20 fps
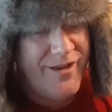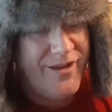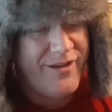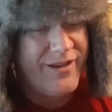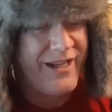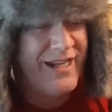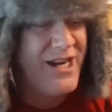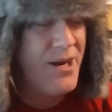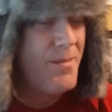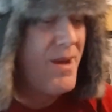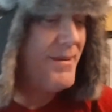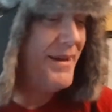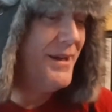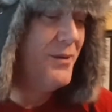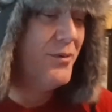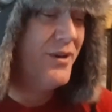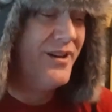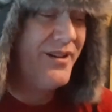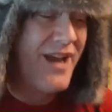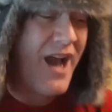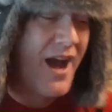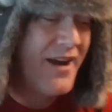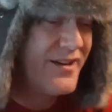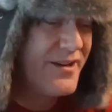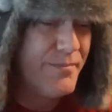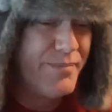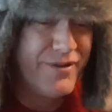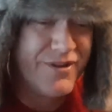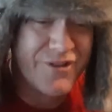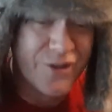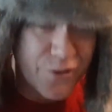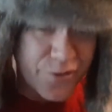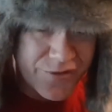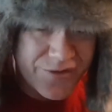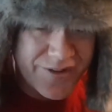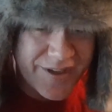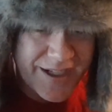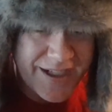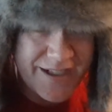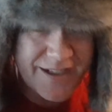Maybe he would have gotten to
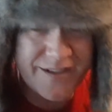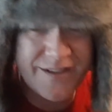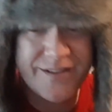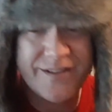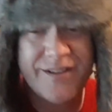producing.